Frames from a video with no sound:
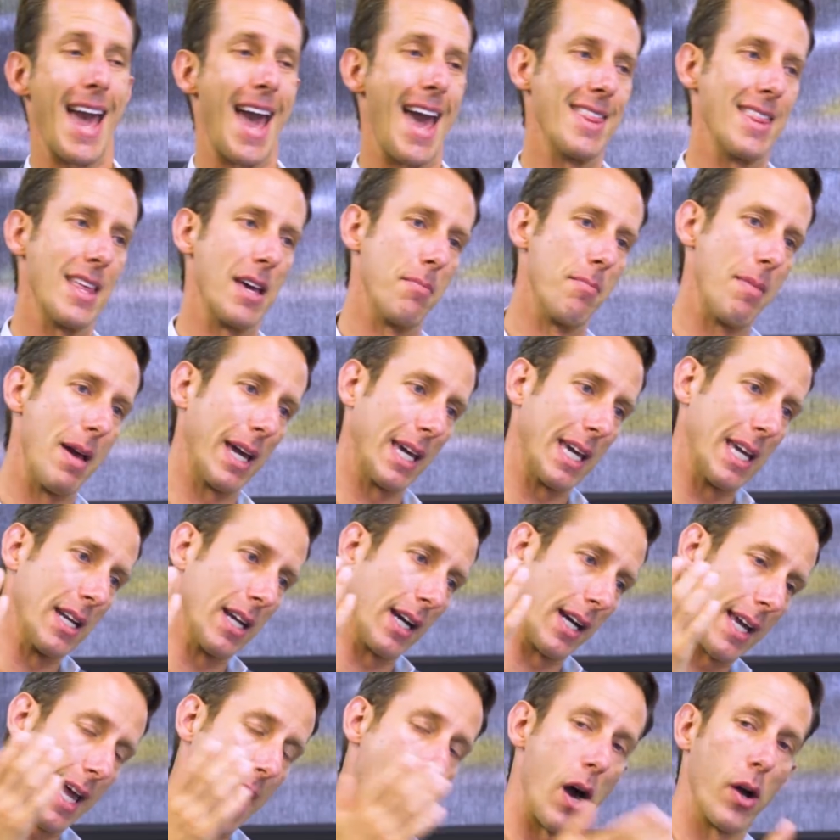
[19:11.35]
and then making
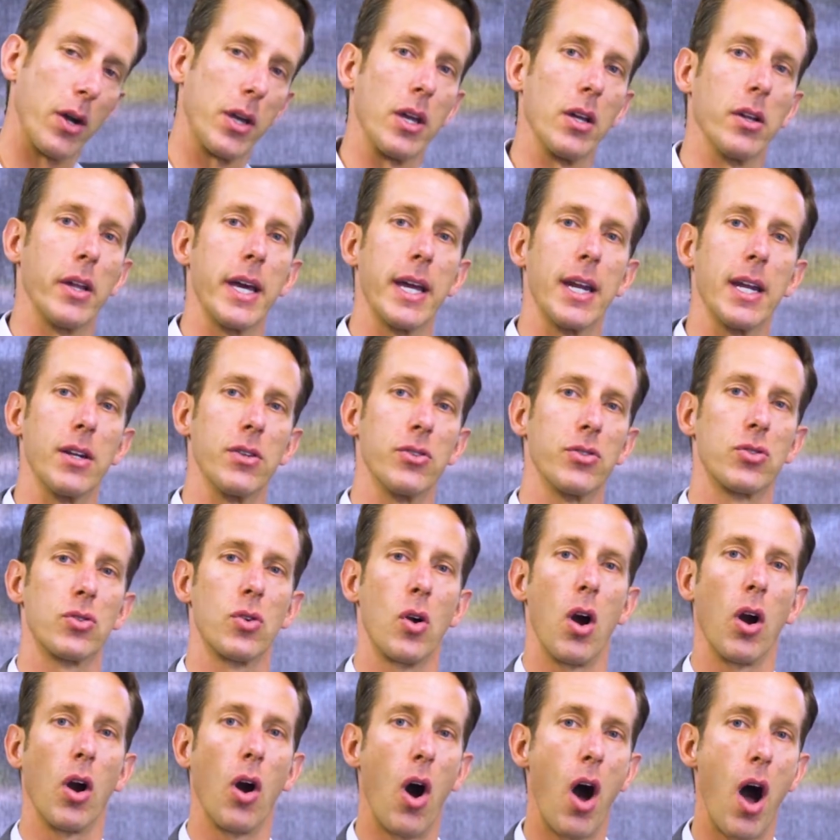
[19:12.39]
a calculated,
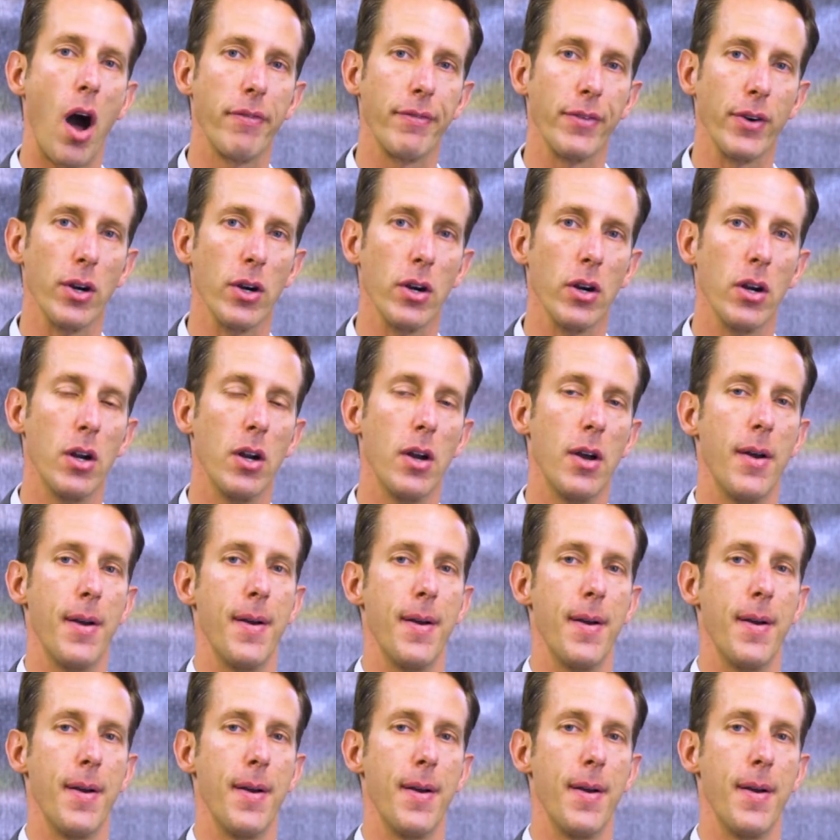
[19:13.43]
strong offer.